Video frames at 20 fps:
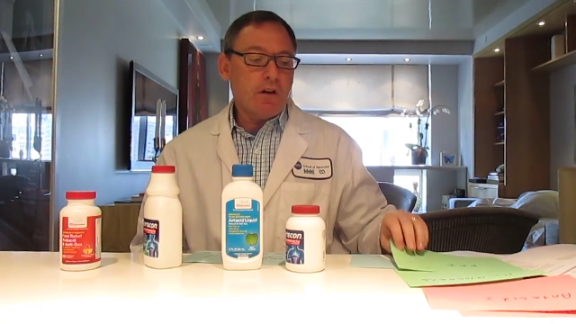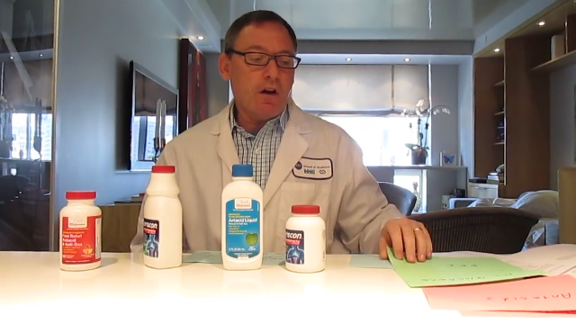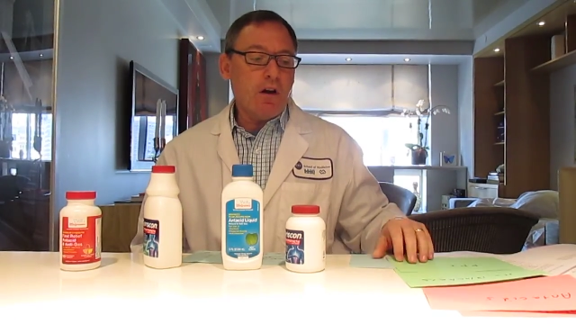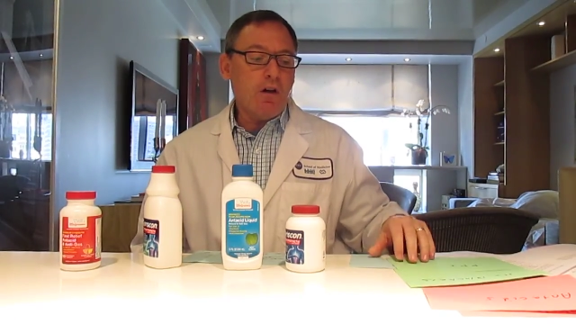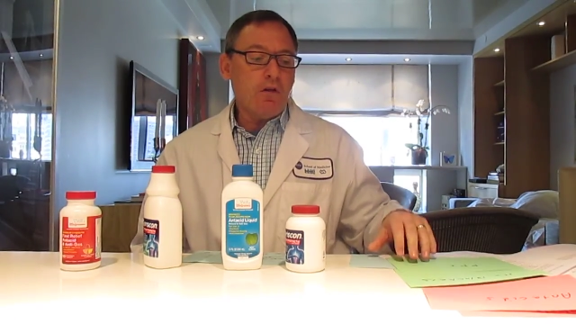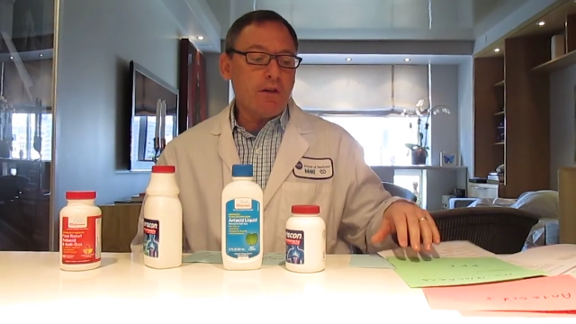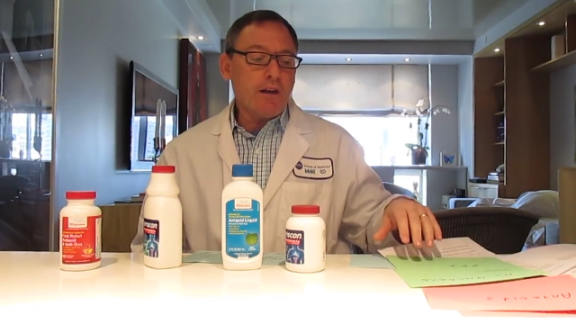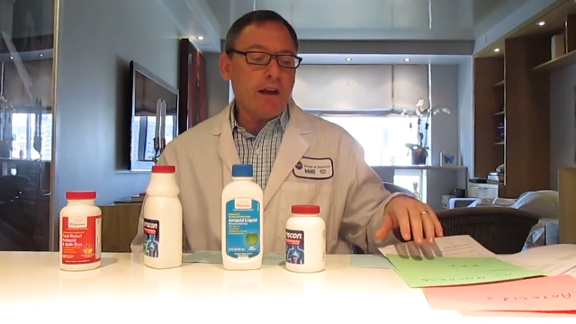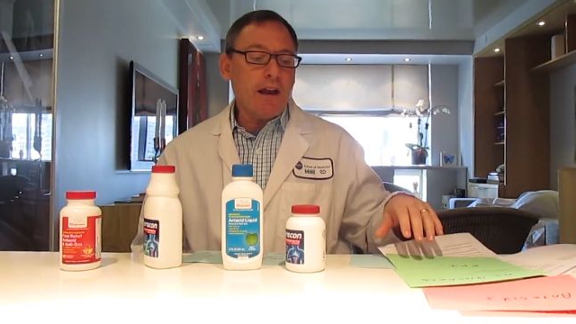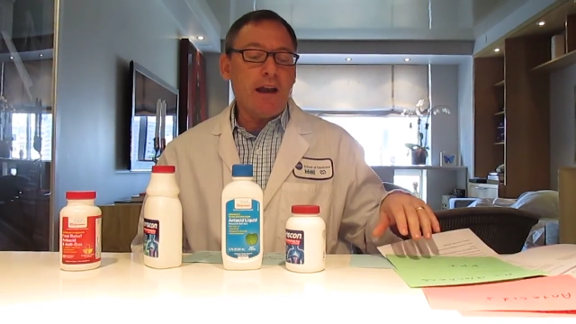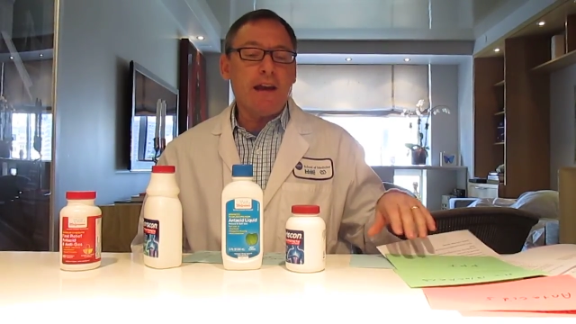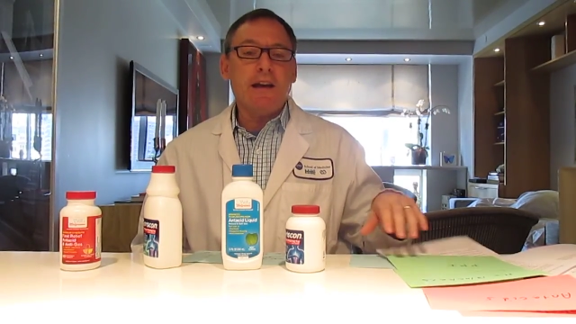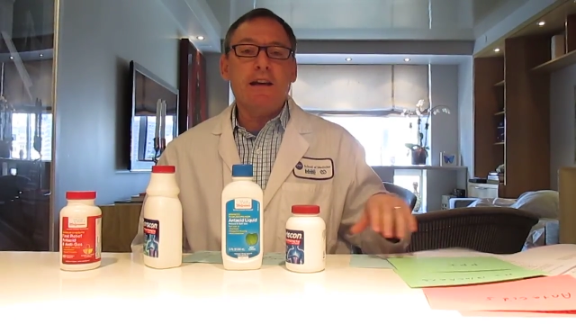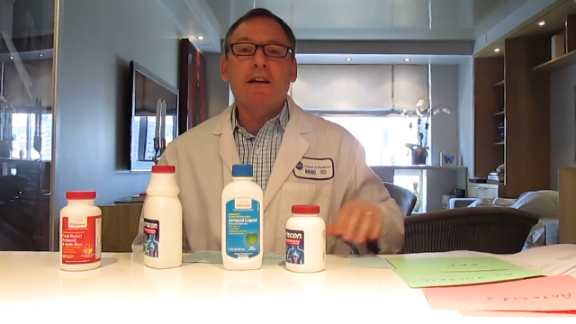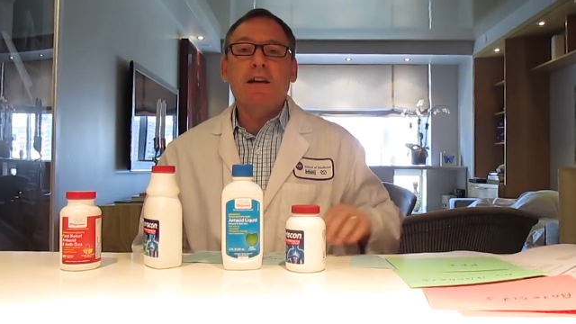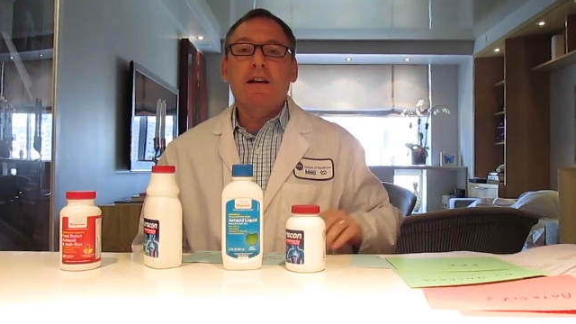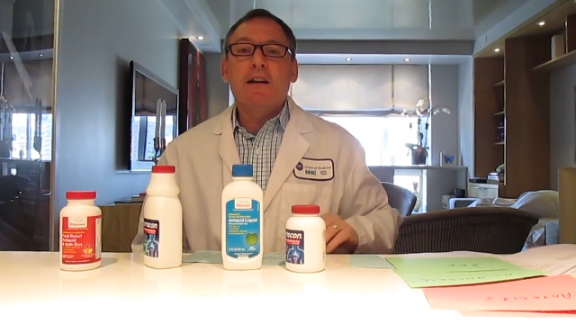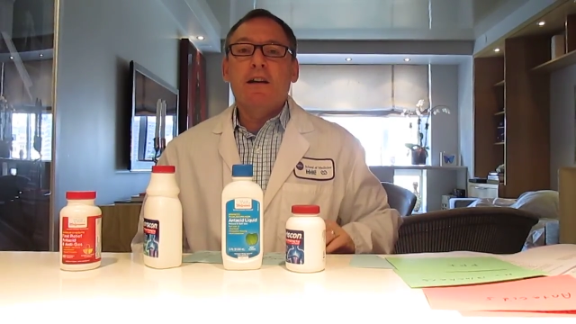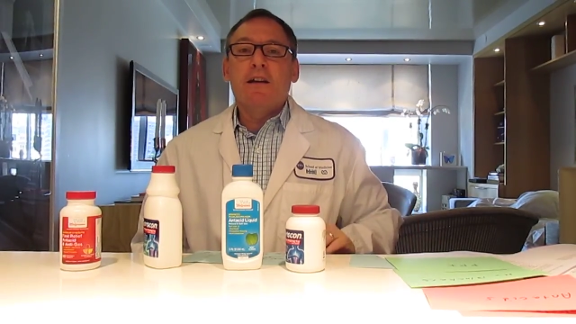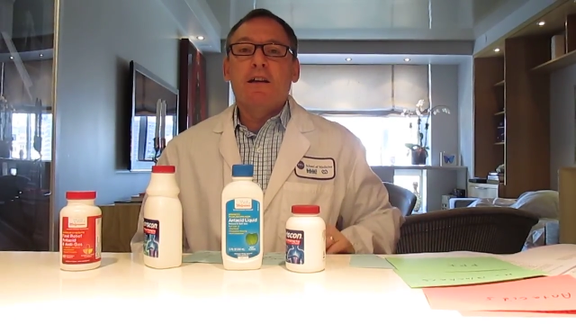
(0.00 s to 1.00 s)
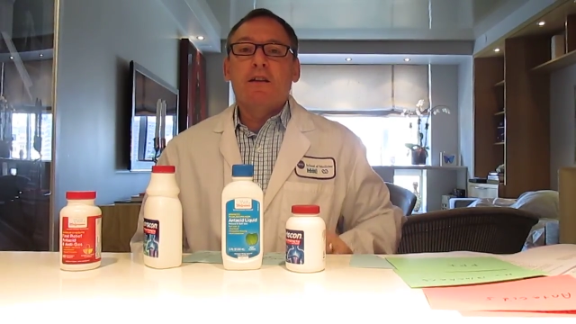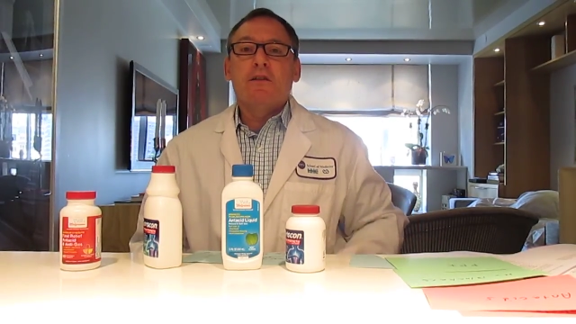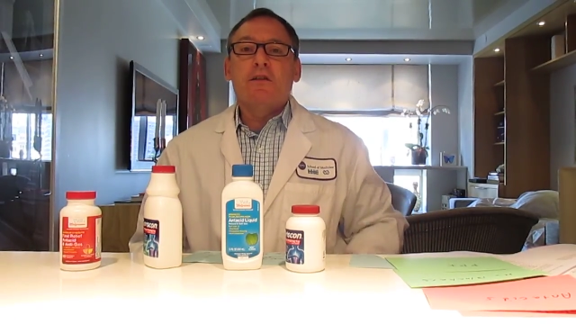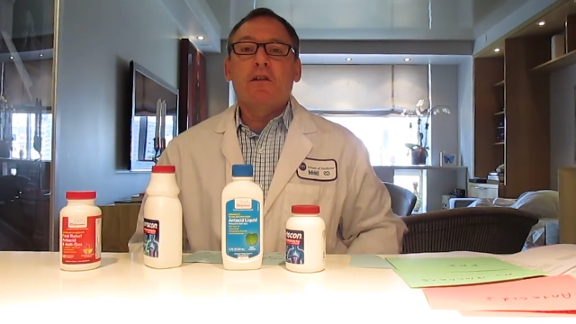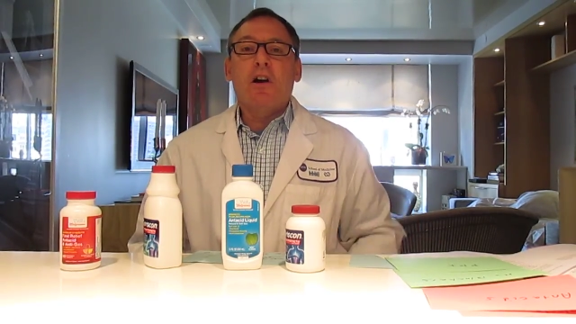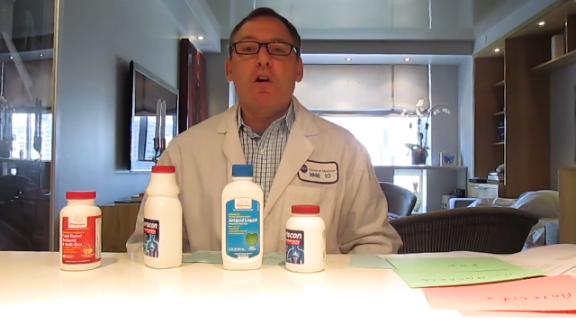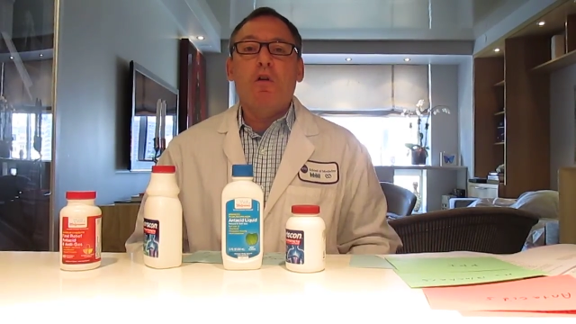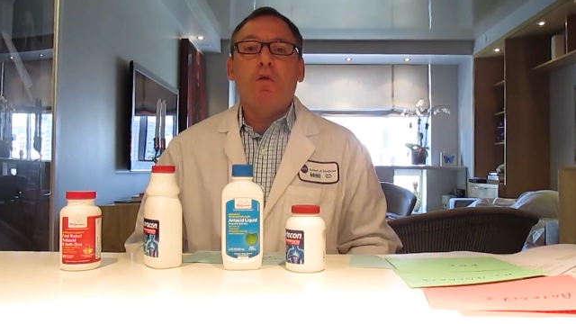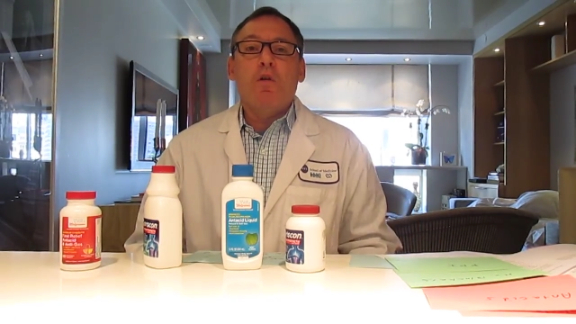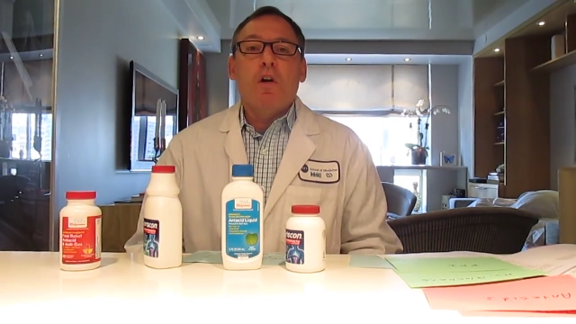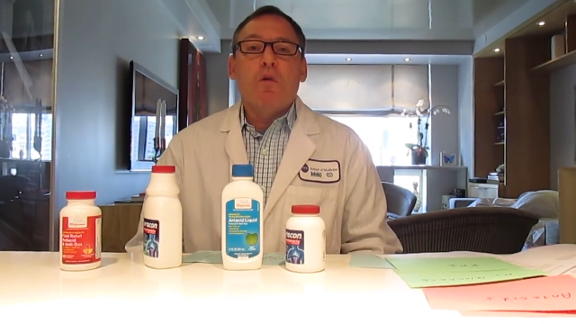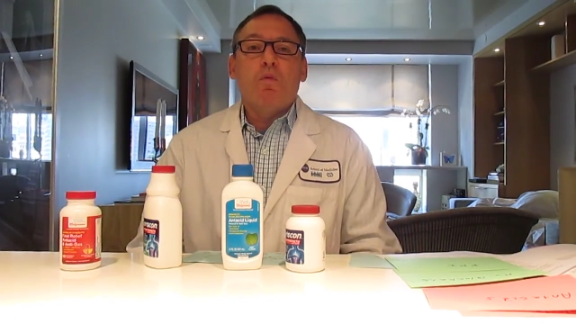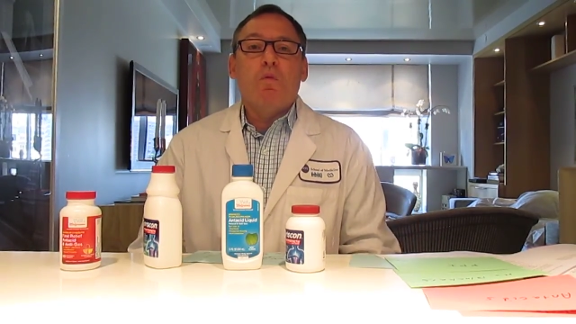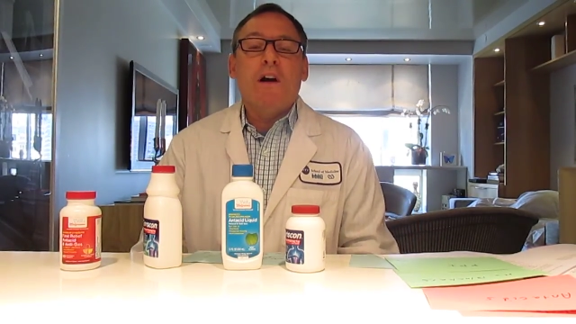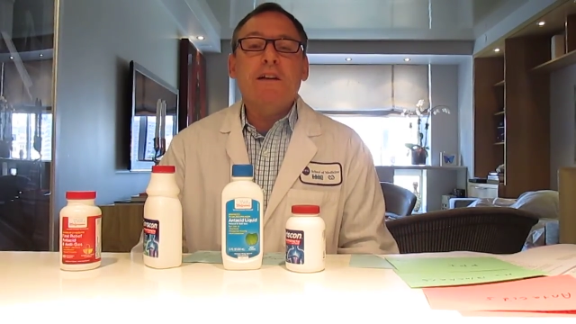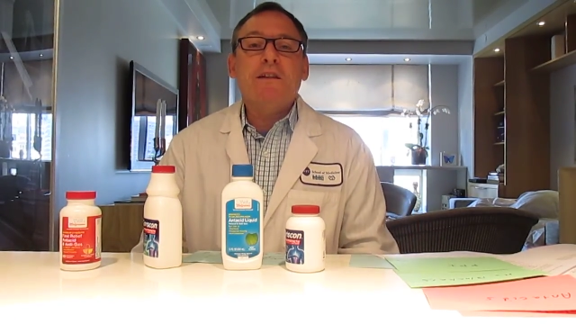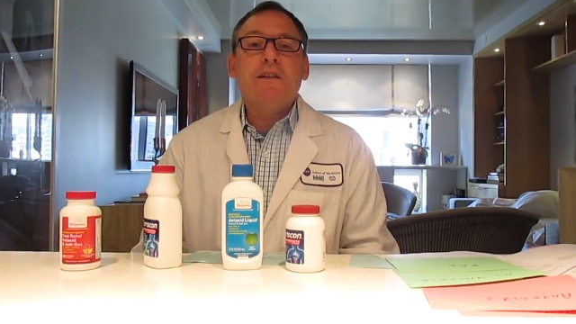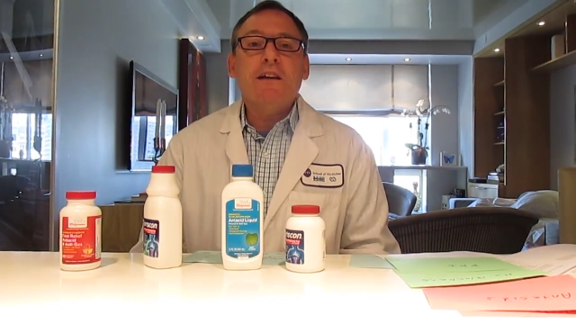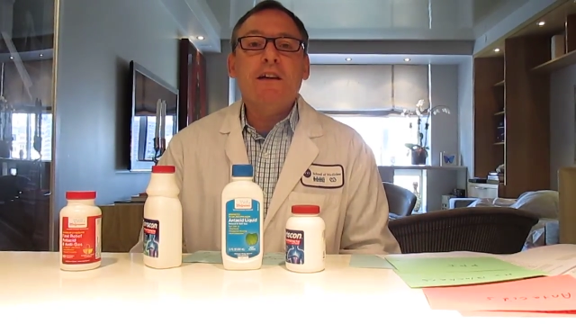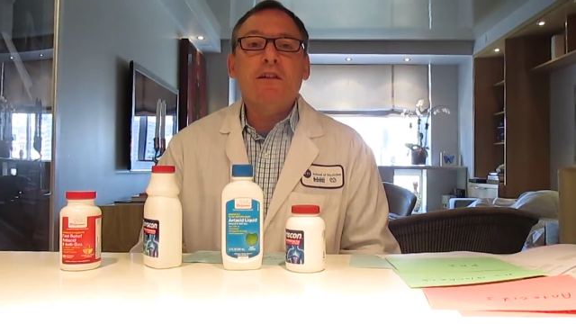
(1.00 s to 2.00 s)
Okay, so
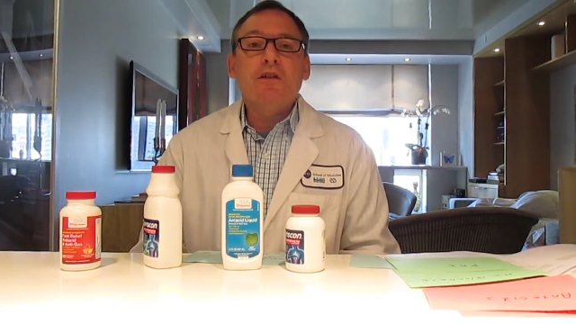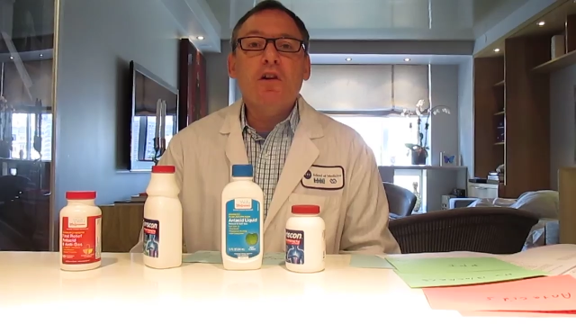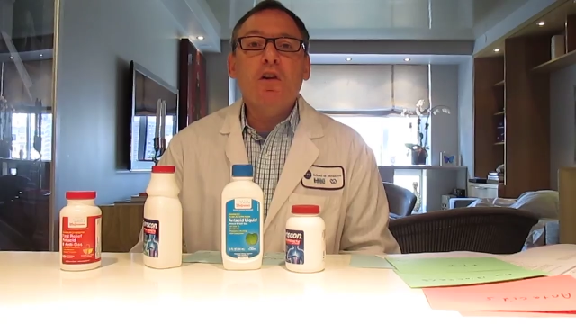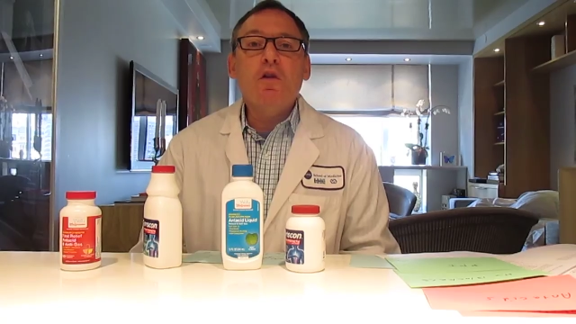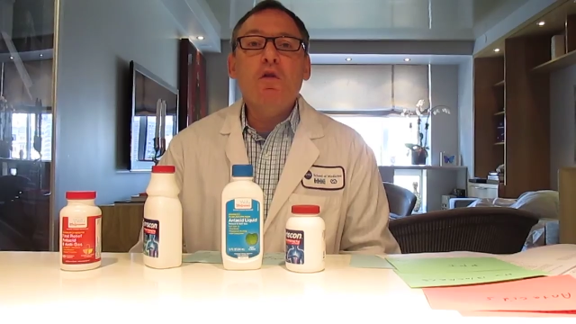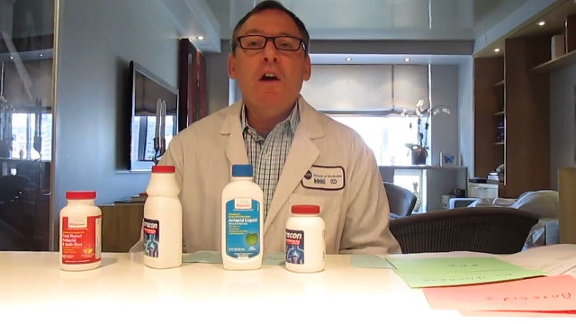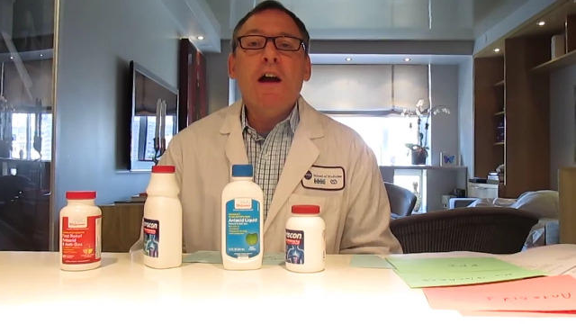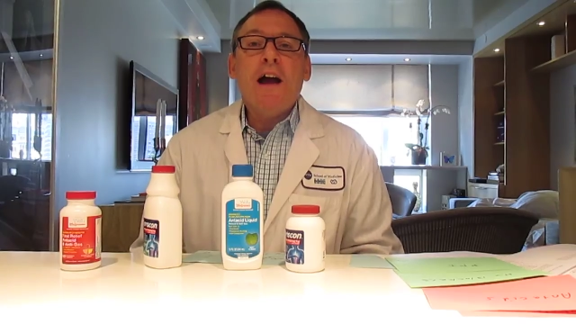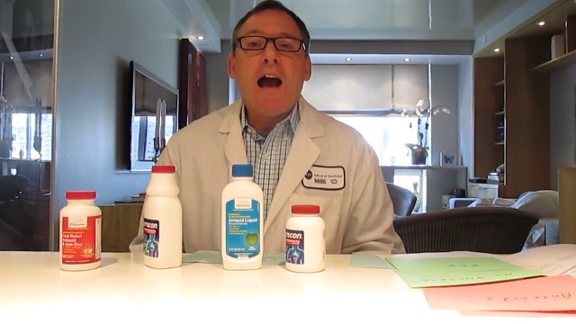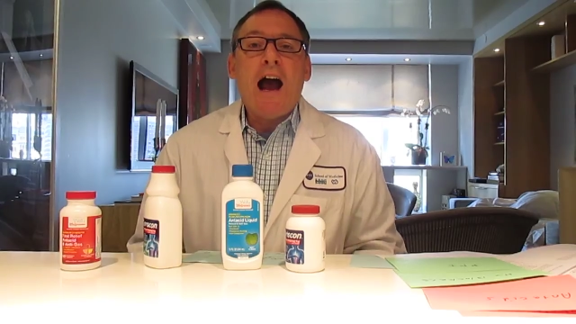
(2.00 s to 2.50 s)
what do you do?